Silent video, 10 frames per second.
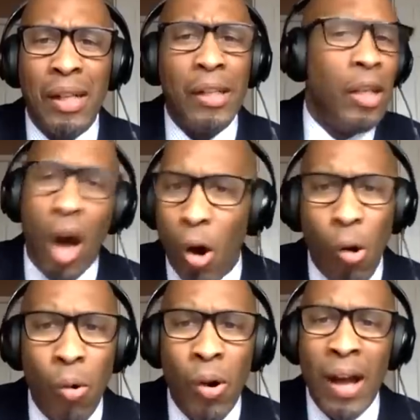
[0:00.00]

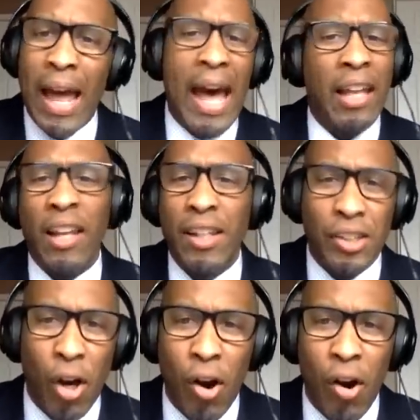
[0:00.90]
No. I'm waiting. Allen
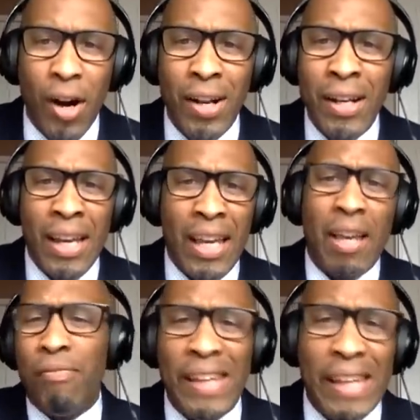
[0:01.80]
Lazard,
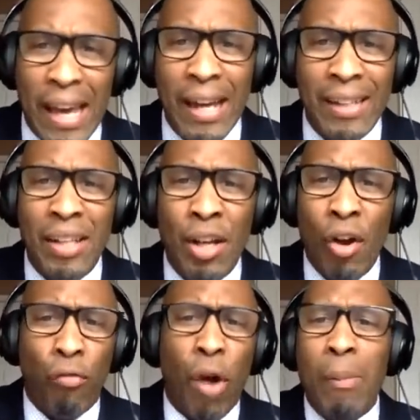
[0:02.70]
MVS,
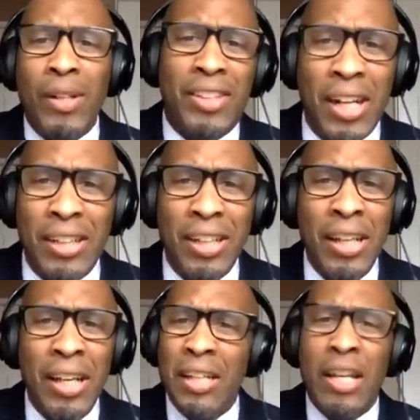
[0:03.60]
Robert
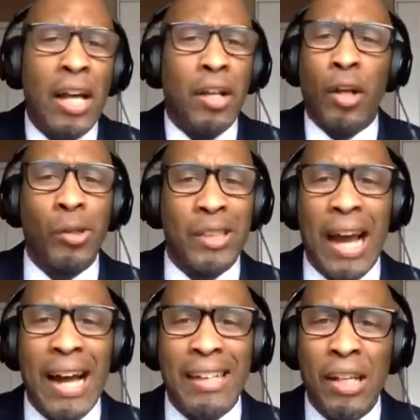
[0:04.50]
Tonyan, none of those
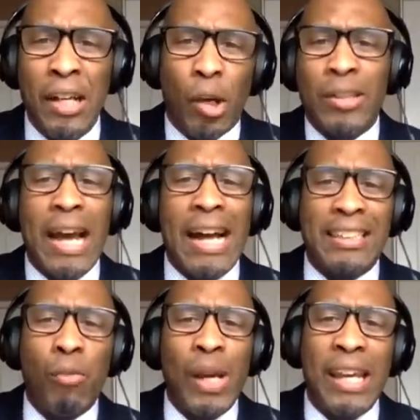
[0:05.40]
guys, those
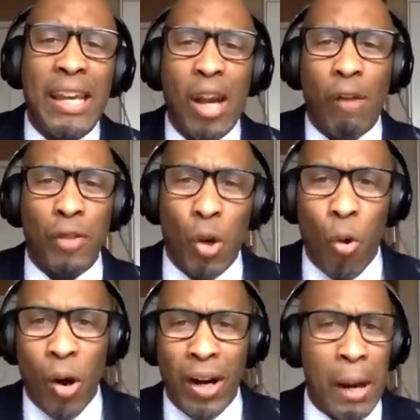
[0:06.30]
guys that we can get off the
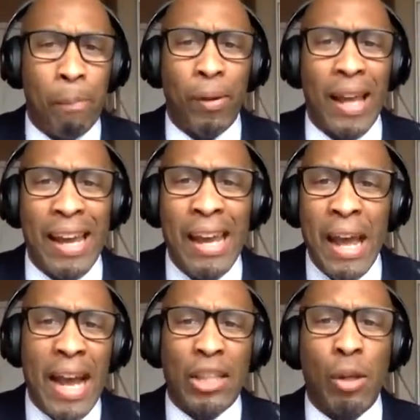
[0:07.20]
corner and play
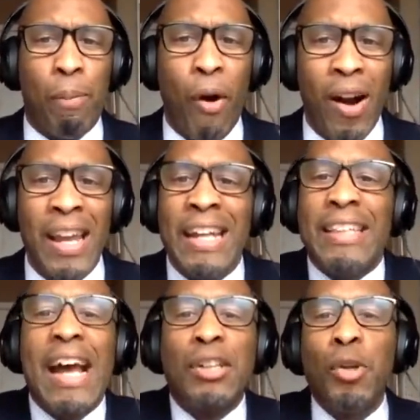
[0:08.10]
at the park.
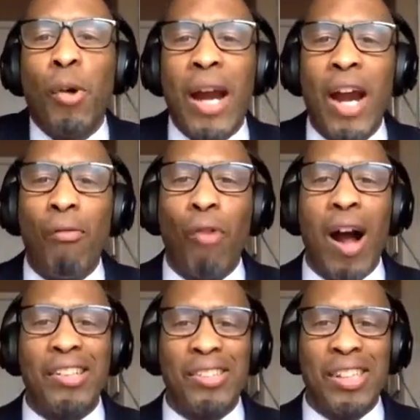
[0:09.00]
That's who Aaron
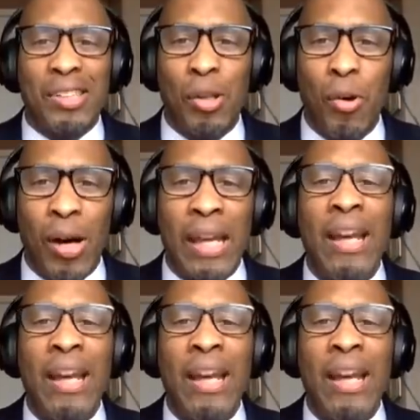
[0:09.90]
Rodgers is doing.